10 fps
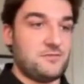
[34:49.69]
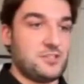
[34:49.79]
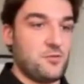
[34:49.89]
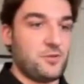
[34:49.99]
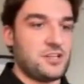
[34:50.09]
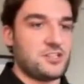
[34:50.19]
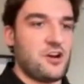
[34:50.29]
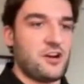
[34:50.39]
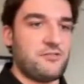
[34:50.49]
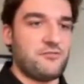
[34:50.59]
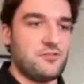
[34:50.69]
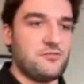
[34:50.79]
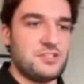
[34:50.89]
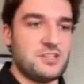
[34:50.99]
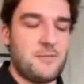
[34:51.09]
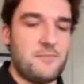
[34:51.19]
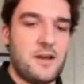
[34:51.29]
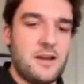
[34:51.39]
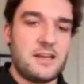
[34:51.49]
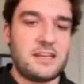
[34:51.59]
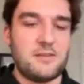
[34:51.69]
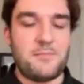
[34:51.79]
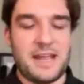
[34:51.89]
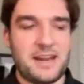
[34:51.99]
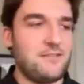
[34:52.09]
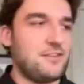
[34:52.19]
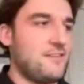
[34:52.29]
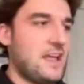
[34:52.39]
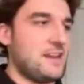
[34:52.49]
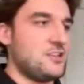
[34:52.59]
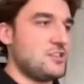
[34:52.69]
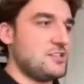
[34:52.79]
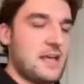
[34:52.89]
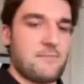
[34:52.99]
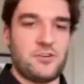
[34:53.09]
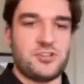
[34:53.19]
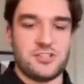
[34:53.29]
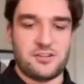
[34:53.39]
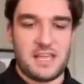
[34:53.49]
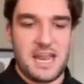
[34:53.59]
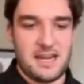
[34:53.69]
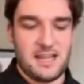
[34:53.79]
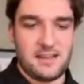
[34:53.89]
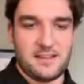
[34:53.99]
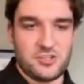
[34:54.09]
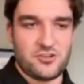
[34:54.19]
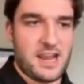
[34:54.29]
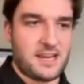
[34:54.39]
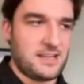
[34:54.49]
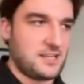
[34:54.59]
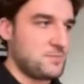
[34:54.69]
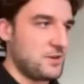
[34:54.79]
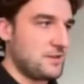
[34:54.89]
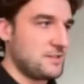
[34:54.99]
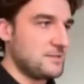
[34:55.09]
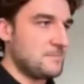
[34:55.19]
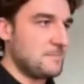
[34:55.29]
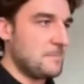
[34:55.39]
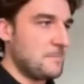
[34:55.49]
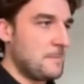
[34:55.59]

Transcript: So we're going to talk through some competitive advantages that merchants are gaining in this tracking experience.